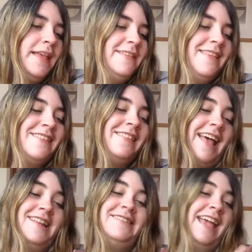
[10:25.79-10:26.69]
it says
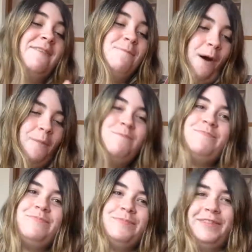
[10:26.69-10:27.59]
like "Dear
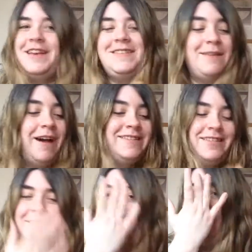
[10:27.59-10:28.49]
Mom," because I
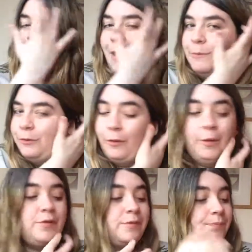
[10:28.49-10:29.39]
did this for my mom, of
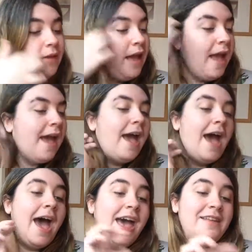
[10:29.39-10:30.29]
course.
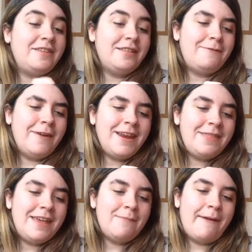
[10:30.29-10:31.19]
And the
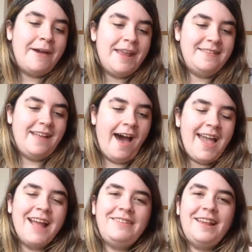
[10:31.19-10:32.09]
funny thing about it is that
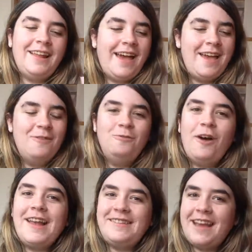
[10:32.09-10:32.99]
I had to like
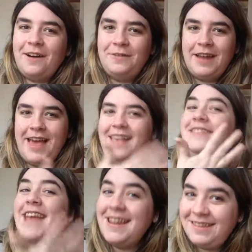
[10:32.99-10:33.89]
write down a
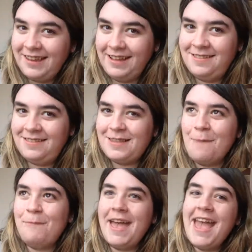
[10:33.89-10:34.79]
sentence,
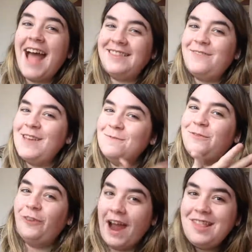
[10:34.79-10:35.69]
but it had to be in
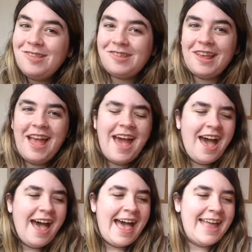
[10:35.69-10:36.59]
French,
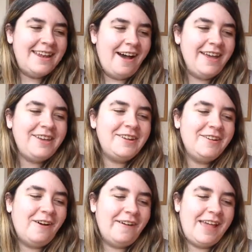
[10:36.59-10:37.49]
and I could
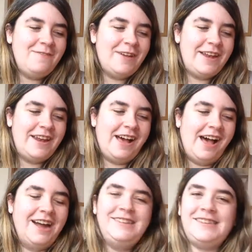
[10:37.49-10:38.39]
not even
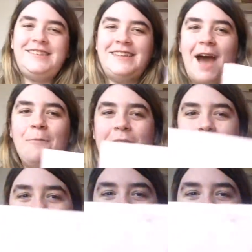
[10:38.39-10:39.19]
understand what it